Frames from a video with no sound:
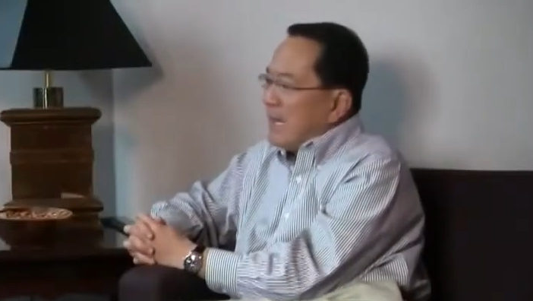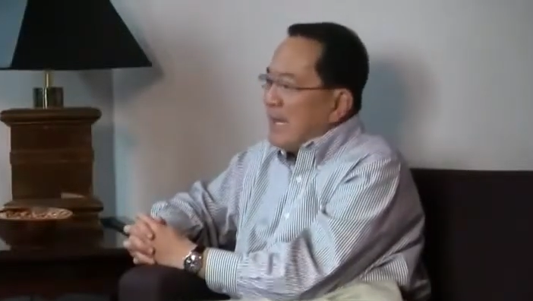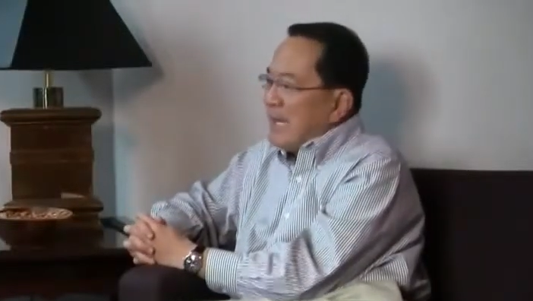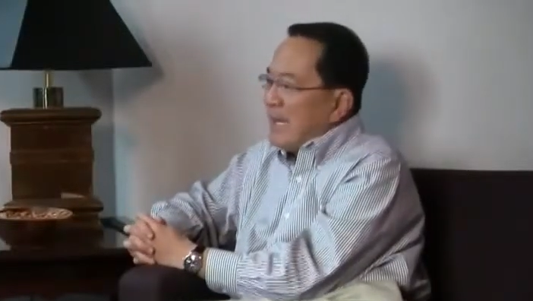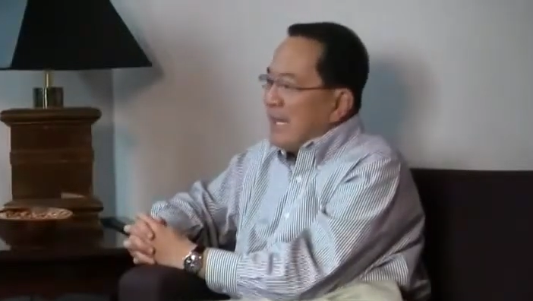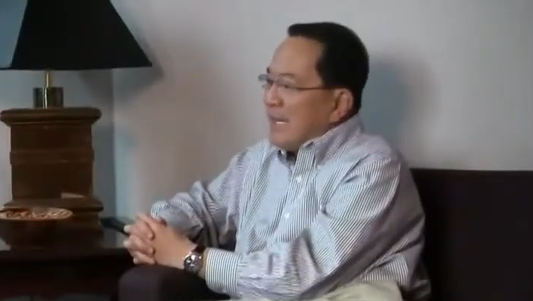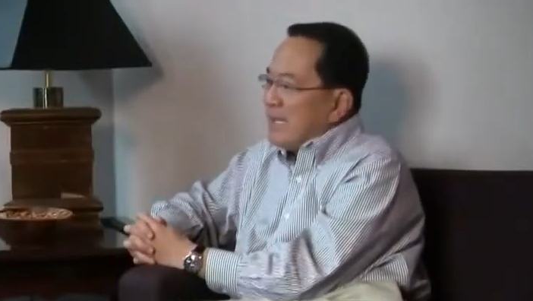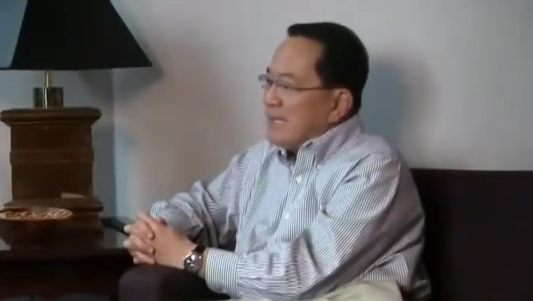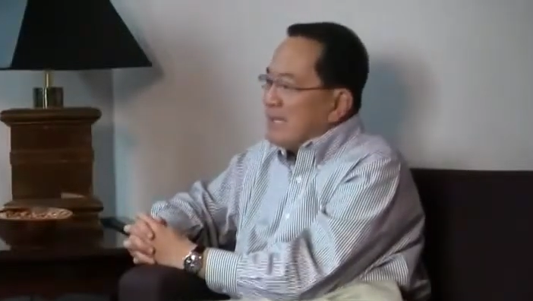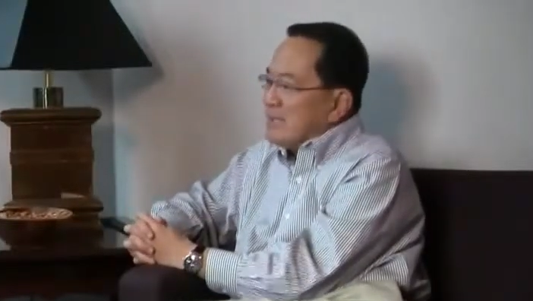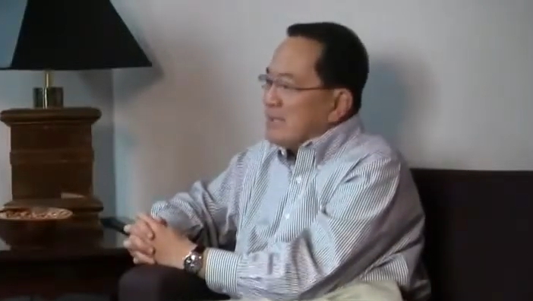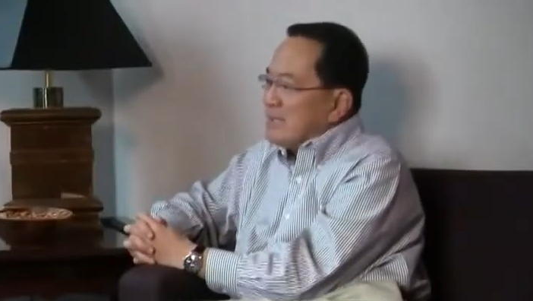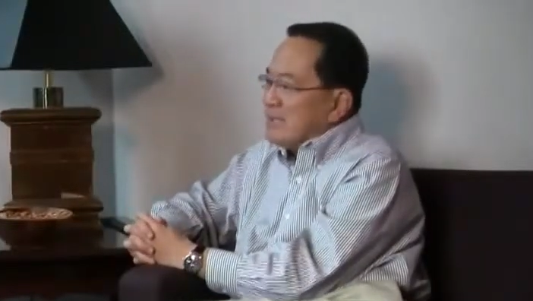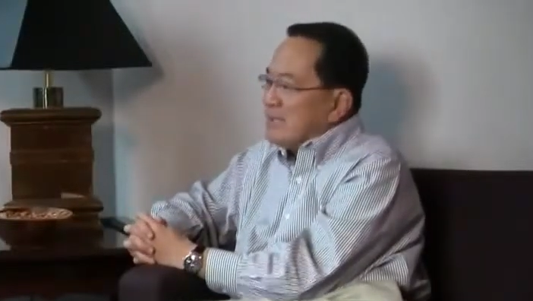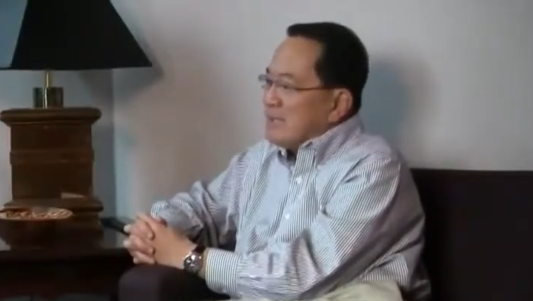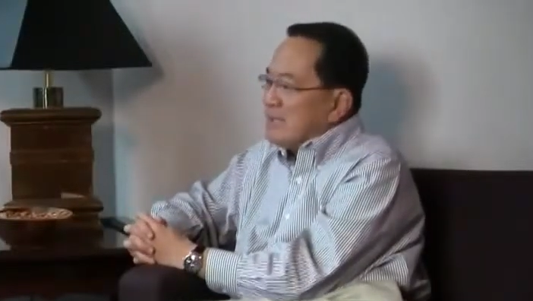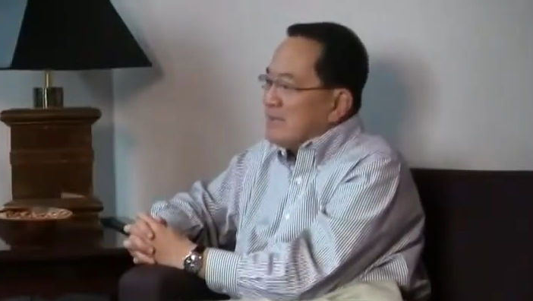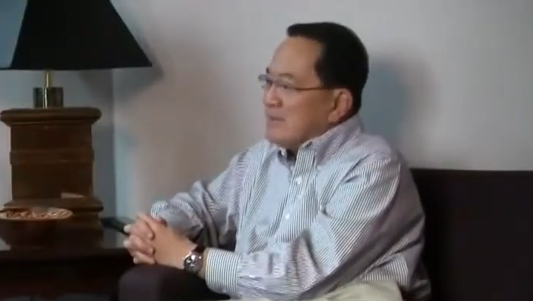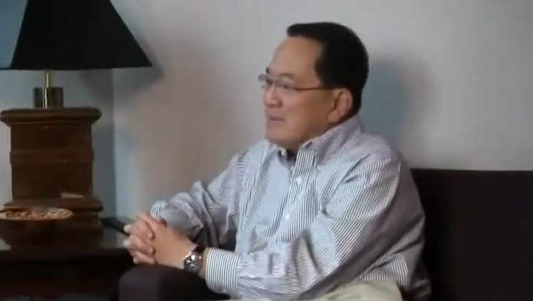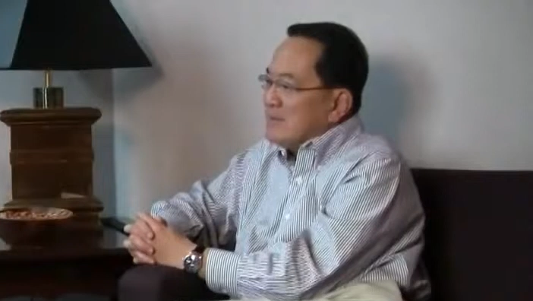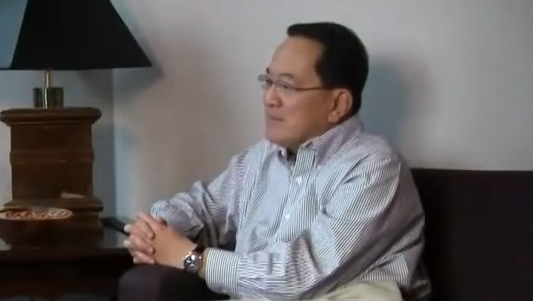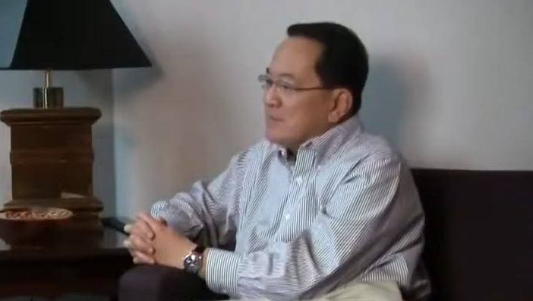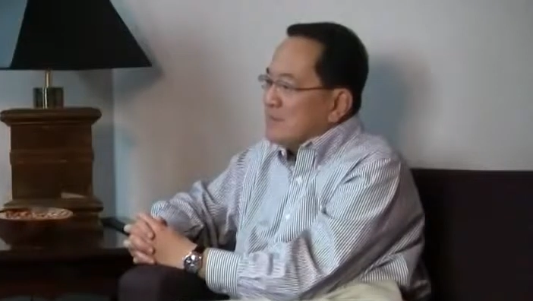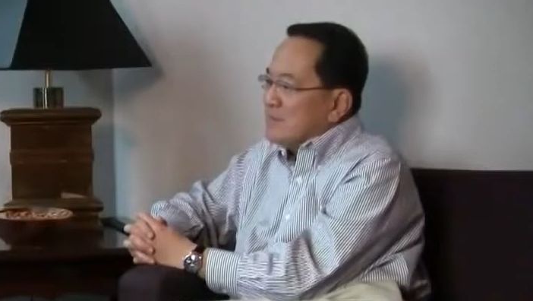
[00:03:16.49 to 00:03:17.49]
And
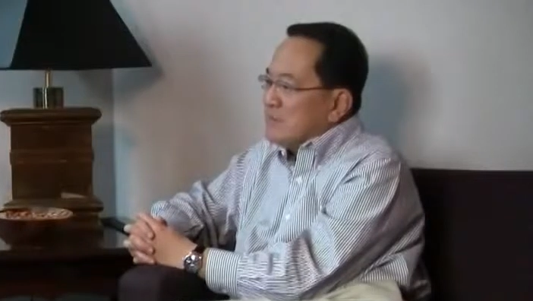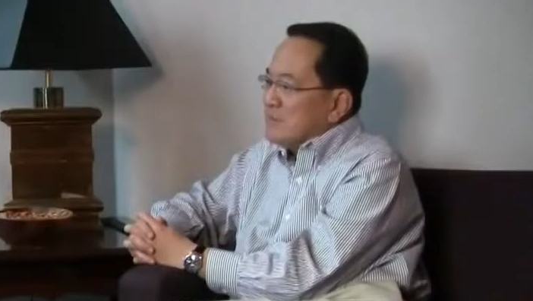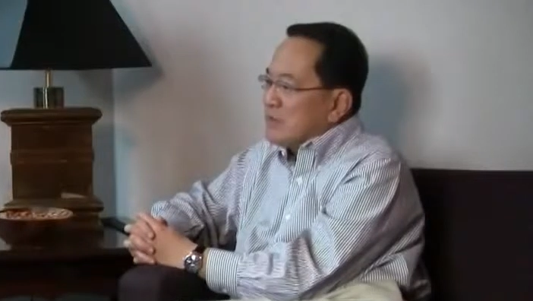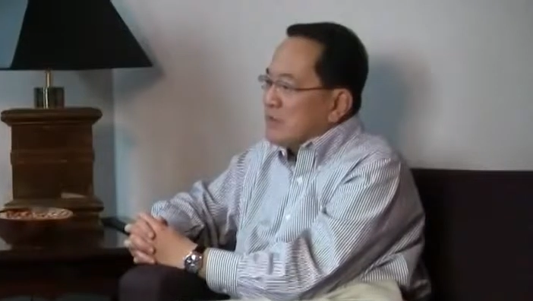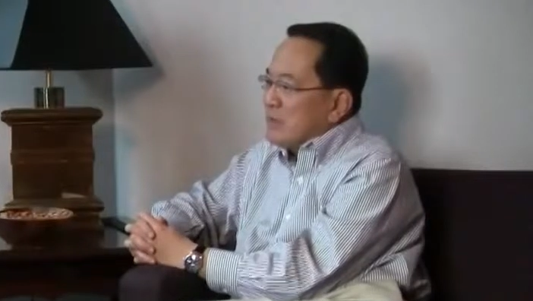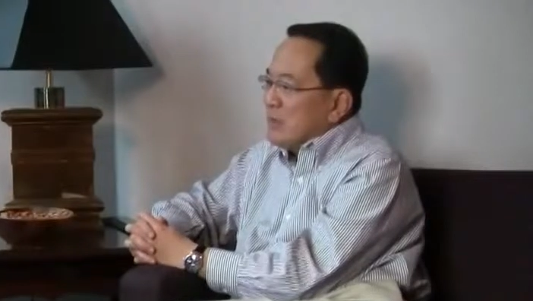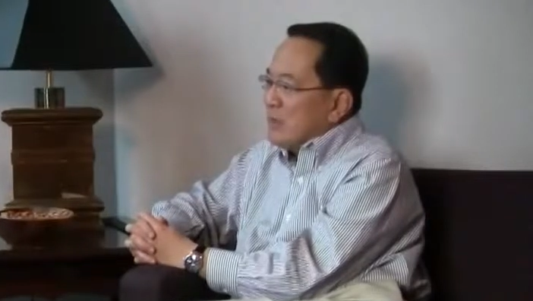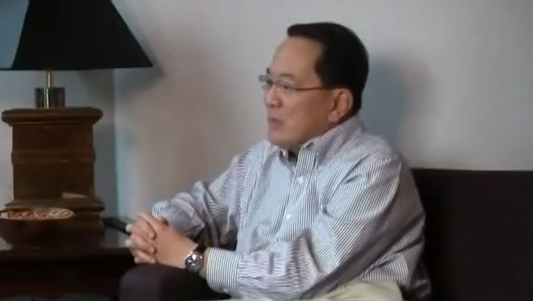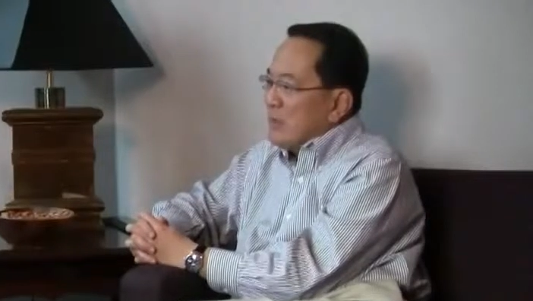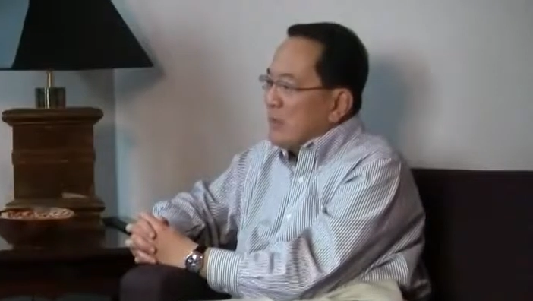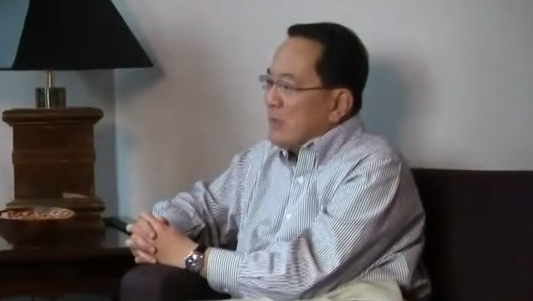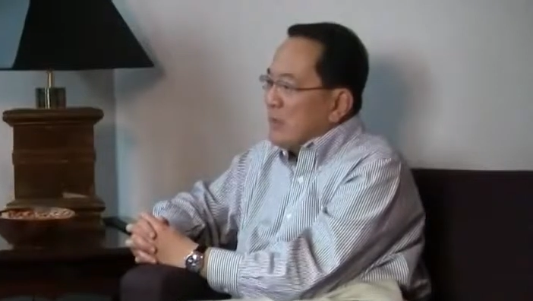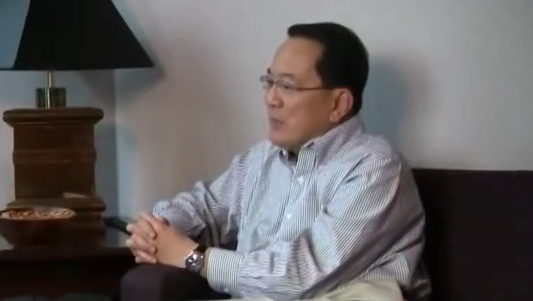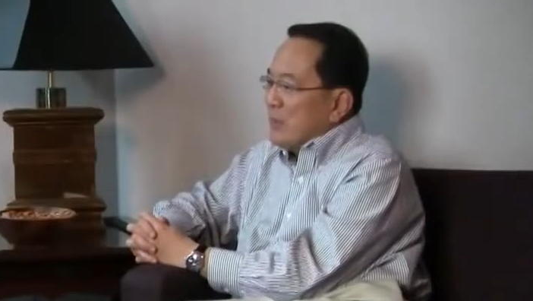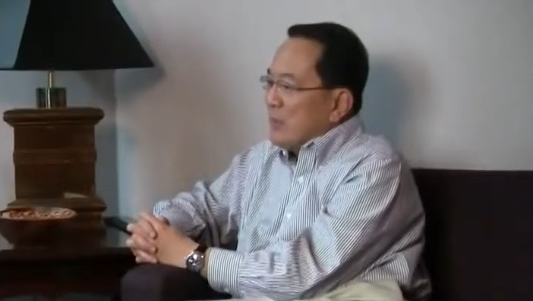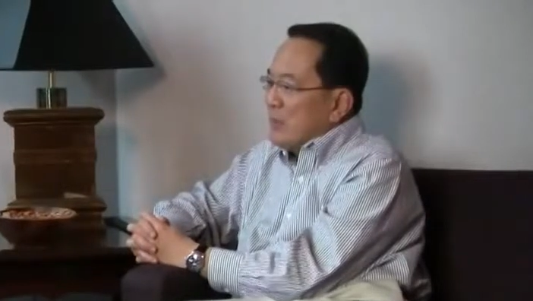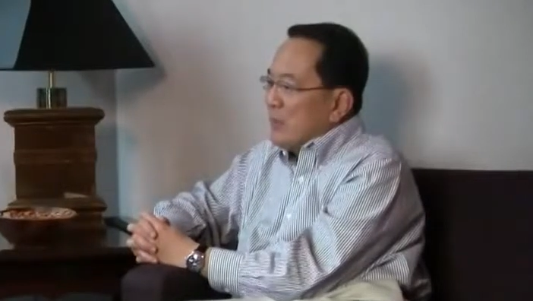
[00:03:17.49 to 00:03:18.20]
so